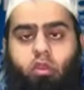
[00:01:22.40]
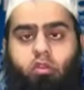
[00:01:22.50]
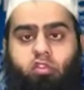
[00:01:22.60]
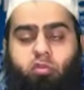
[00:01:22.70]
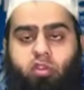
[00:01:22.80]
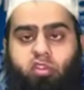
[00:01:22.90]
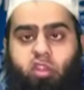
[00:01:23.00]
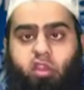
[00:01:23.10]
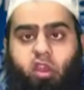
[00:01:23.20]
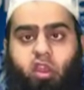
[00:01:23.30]
So my
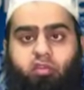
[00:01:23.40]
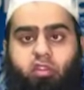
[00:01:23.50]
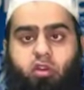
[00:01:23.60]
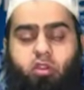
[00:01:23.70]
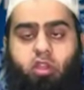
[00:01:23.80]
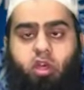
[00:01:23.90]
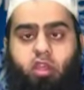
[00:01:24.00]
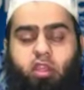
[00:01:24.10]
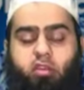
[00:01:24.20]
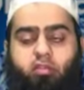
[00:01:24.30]
Shaykh Hafidhahullah, he
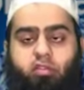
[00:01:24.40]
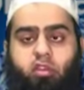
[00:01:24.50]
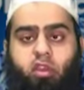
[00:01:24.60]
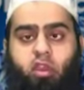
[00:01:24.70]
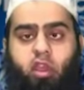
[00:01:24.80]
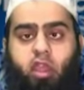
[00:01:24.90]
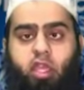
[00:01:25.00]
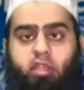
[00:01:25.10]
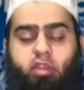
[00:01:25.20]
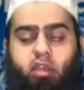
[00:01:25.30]
gives
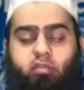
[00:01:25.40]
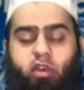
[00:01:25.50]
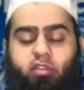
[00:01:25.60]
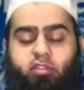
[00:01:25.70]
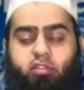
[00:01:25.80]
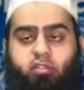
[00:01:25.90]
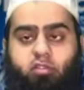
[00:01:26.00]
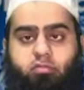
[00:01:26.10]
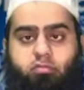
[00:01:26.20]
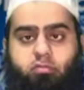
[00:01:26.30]
8 advices.
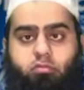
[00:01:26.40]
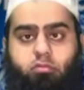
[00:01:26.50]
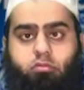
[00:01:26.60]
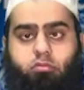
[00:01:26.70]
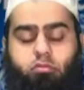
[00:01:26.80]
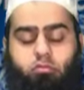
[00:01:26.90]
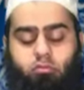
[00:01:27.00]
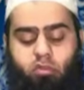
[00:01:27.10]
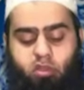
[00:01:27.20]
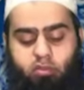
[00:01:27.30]

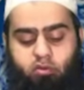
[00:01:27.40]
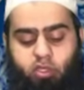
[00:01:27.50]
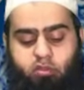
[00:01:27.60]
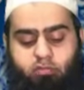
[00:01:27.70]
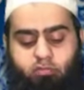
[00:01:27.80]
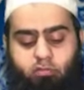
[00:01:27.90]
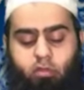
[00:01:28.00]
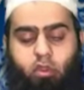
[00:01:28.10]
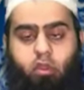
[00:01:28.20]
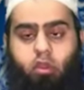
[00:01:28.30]
Number 1,
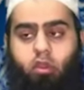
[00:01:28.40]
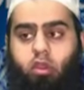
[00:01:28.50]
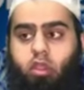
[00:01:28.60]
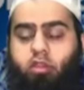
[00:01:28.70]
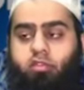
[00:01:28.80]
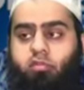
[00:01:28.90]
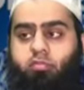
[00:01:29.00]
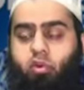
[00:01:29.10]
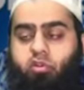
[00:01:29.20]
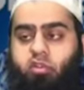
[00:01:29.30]
it's
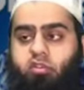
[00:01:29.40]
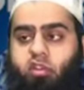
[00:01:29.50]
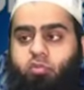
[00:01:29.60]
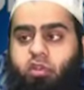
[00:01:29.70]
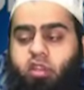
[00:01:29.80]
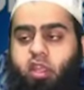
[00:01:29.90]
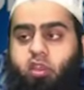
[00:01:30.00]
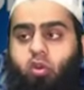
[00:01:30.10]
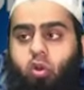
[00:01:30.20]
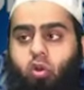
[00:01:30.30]
important that we
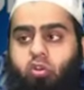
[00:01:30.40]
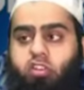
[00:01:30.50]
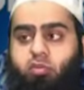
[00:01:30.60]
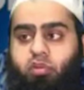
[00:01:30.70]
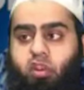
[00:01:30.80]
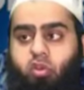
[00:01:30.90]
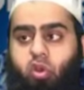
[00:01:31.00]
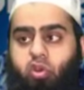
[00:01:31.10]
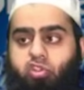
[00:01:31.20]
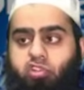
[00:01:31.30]
take all the
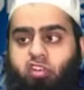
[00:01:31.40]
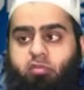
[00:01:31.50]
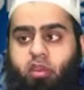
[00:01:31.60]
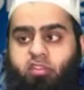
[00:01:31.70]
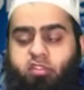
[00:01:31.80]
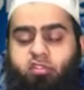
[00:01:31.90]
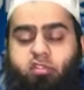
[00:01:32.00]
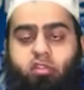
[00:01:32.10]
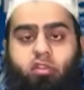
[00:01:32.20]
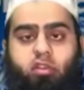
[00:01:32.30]
precautionary measures
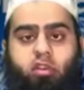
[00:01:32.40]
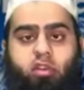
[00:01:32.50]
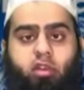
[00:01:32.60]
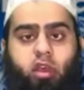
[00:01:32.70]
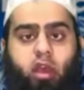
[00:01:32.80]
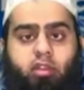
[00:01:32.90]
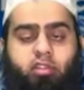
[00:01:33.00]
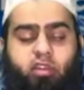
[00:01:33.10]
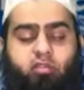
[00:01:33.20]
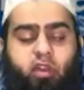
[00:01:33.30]
as
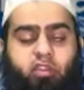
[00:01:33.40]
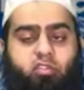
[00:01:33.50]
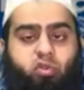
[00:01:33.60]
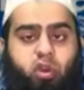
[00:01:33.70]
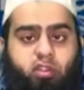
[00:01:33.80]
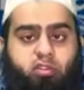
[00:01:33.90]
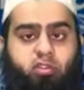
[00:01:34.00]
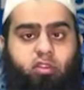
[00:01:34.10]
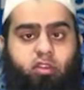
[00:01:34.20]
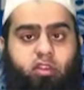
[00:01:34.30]
advised to us
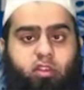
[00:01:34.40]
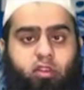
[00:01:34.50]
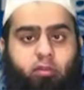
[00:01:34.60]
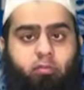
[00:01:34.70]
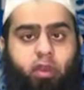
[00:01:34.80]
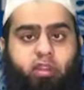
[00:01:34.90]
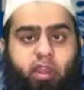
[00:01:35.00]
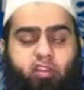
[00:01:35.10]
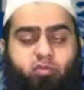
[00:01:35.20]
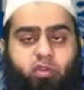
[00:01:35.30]
by the
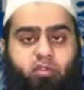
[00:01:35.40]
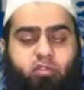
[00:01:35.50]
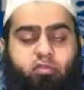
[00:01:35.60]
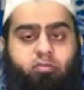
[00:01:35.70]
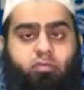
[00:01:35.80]
experts.